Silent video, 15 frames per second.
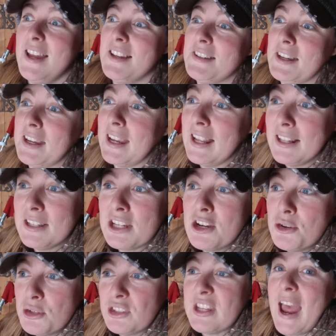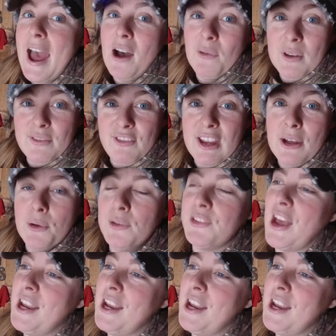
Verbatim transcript: to get used to how it feels.